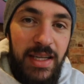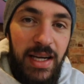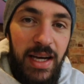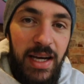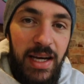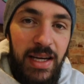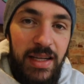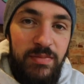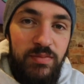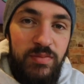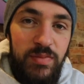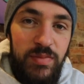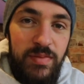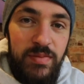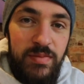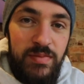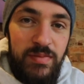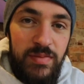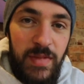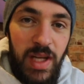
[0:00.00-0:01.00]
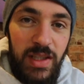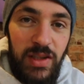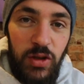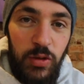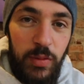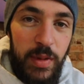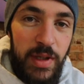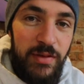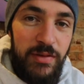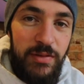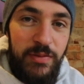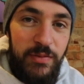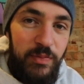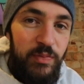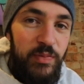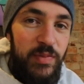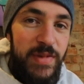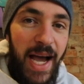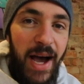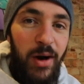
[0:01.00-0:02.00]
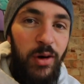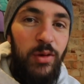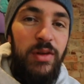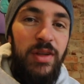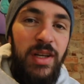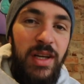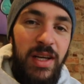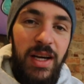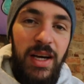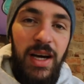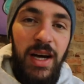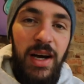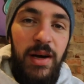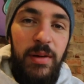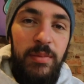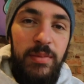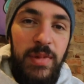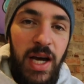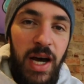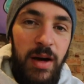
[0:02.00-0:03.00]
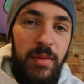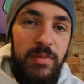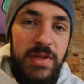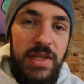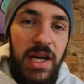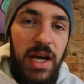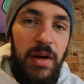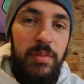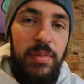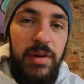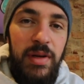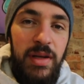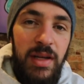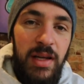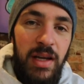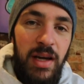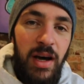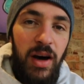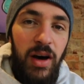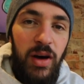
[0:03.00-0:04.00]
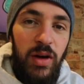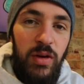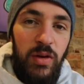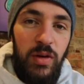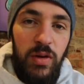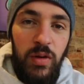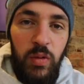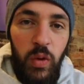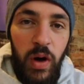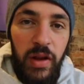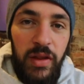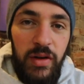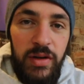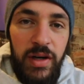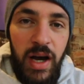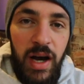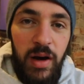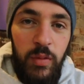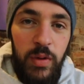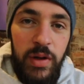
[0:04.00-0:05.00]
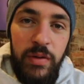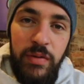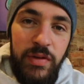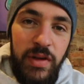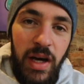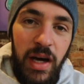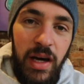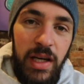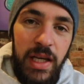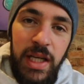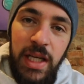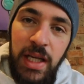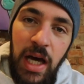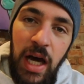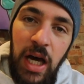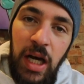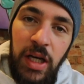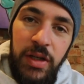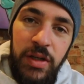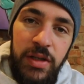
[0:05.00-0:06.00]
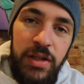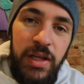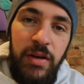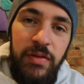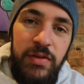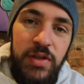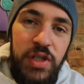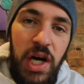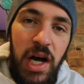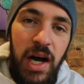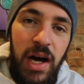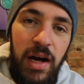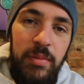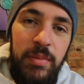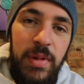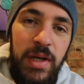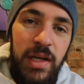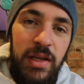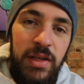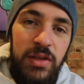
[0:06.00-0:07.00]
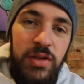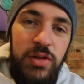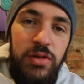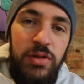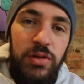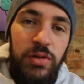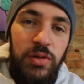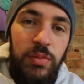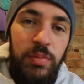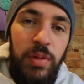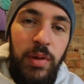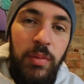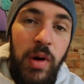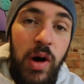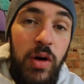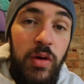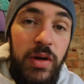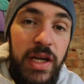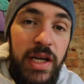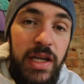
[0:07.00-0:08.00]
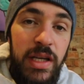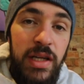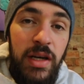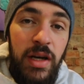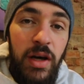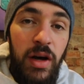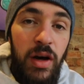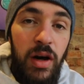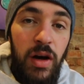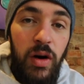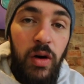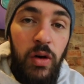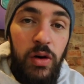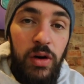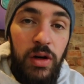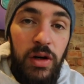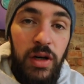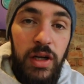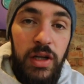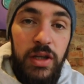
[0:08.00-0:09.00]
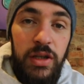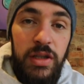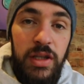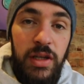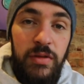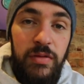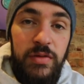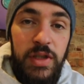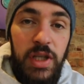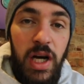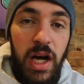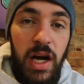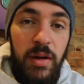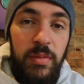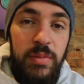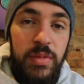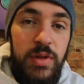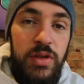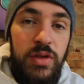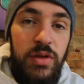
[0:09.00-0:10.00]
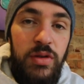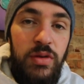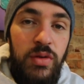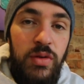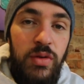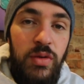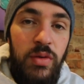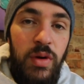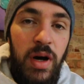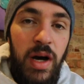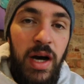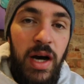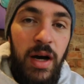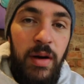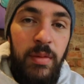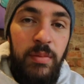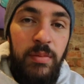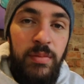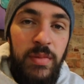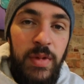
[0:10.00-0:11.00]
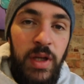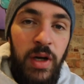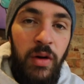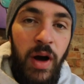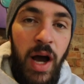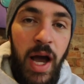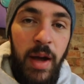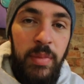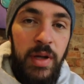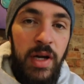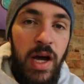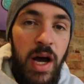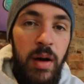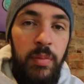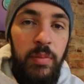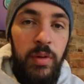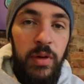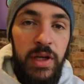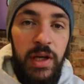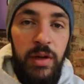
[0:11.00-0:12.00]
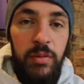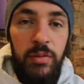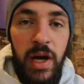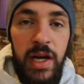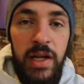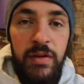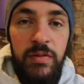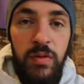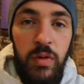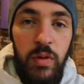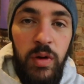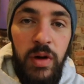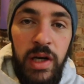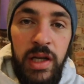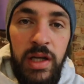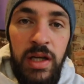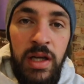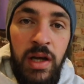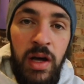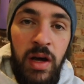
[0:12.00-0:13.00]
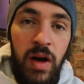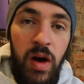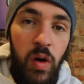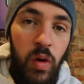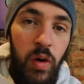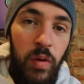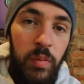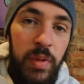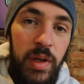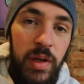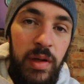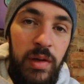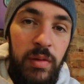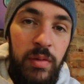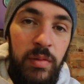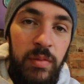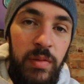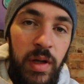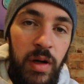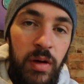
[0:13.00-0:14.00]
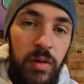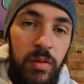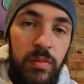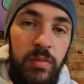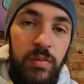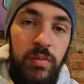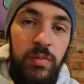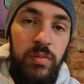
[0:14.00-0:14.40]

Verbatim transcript: uh, a little bit of doubt um, comes up on whether or not we've done a good enough job to promote it or a good enough job to um, you know hype it up or get ready for it or be you know